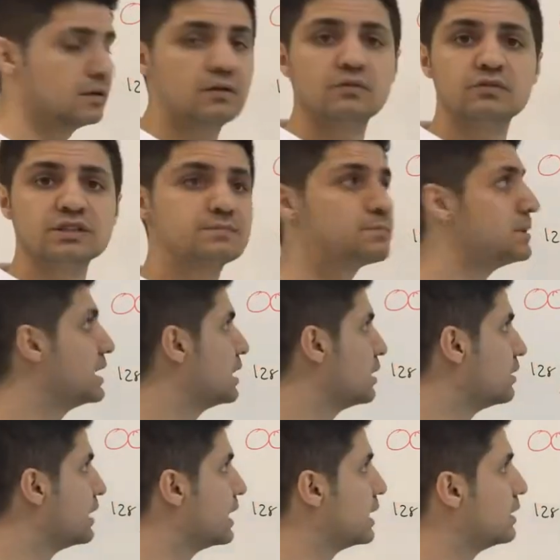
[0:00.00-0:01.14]
which is bigger
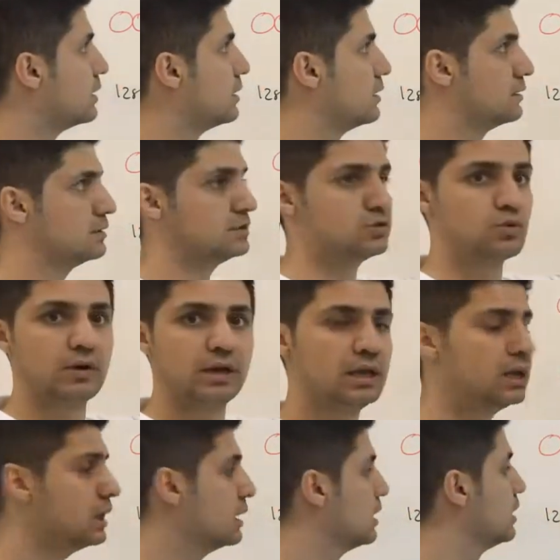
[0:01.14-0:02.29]
than
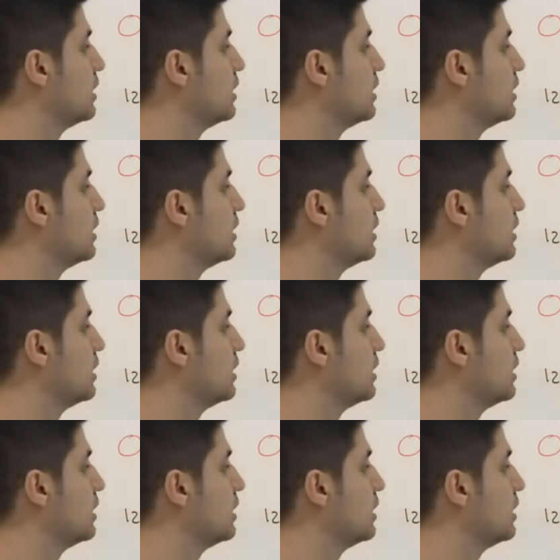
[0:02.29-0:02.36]
20.